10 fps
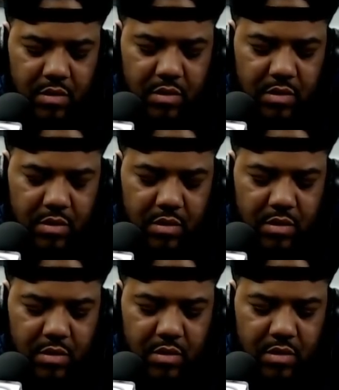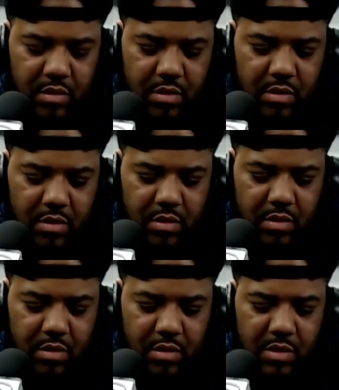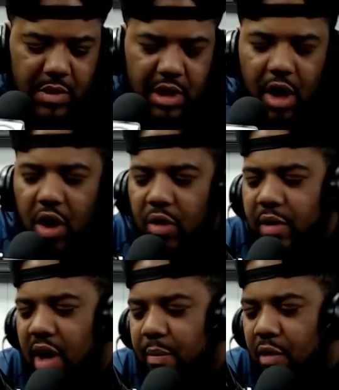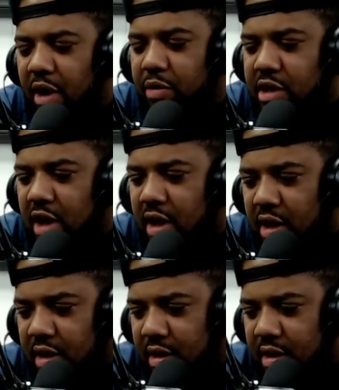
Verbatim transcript: Yo, was good? Where Charlie at? Yo, what up, boy? What's good?